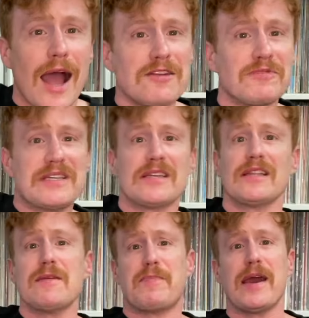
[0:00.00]
I
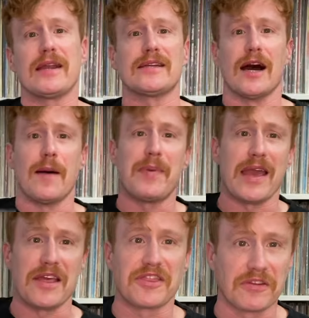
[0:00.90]
recently picked up
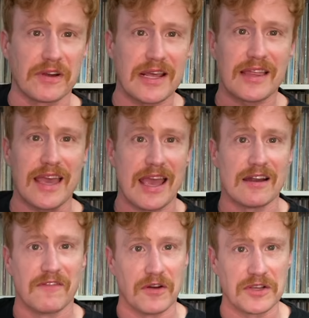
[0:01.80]
a 30th
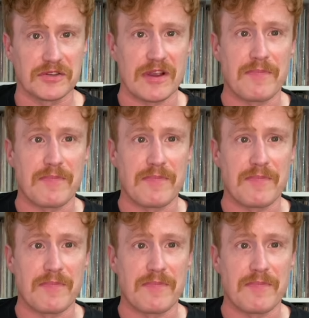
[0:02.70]
anniversary